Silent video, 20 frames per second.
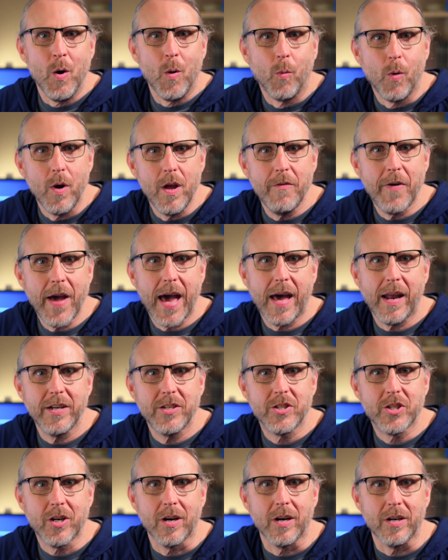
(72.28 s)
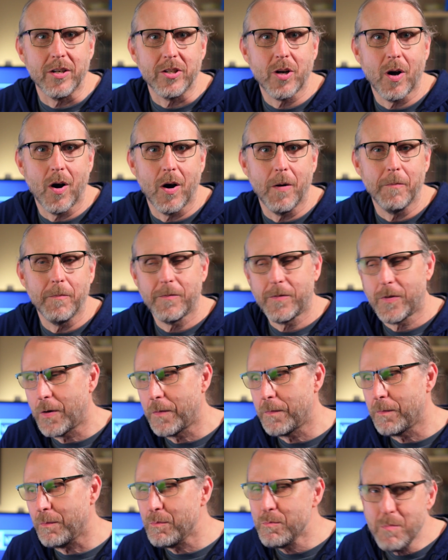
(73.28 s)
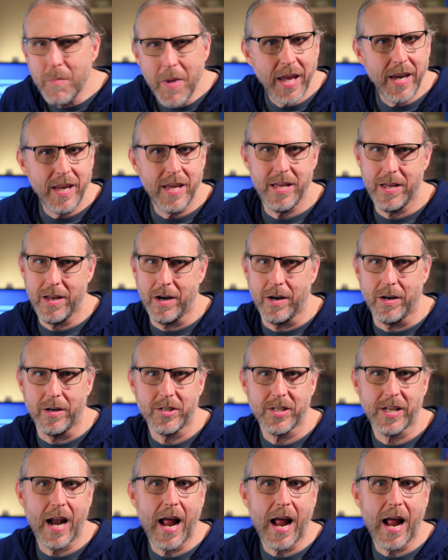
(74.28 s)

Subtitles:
We've had a church home for many years,